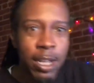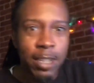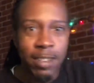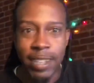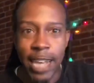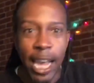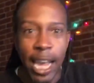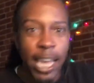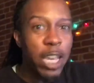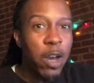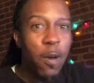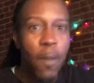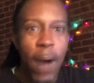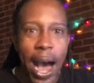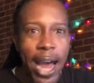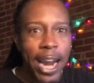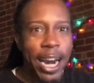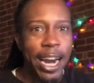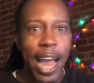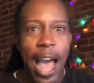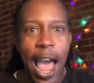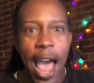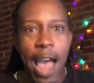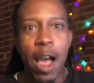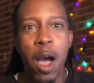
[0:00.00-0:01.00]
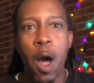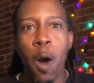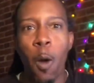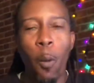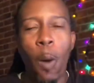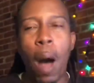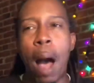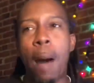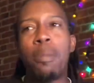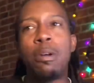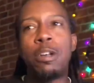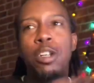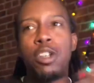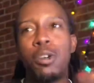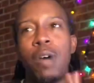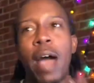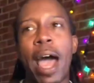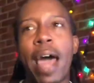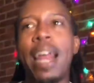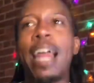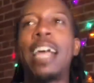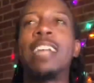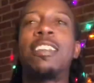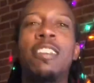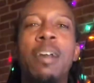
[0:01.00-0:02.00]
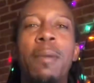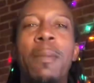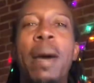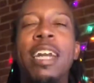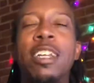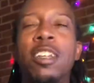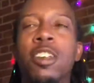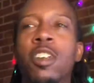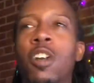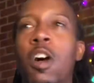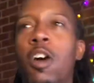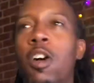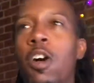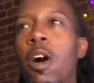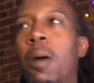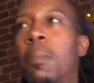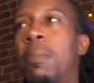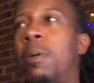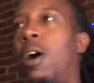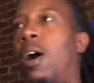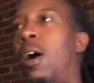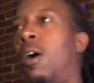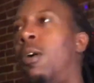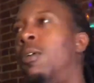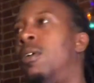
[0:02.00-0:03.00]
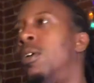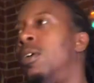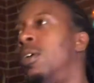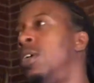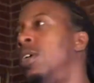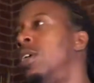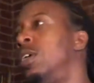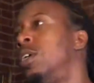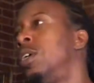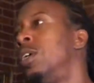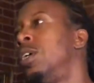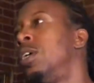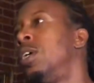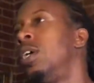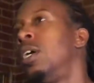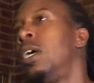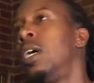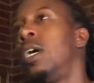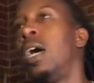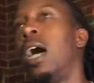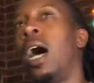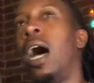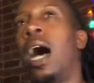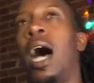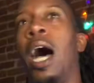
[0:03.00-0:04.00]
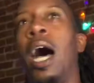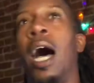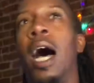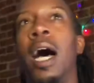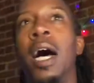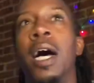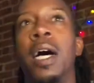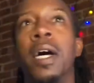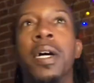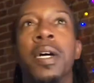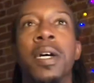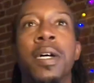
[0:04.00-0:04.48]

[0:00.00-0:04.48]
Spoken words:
Say you out of that. Why would you have, like, somebody just go up and go, I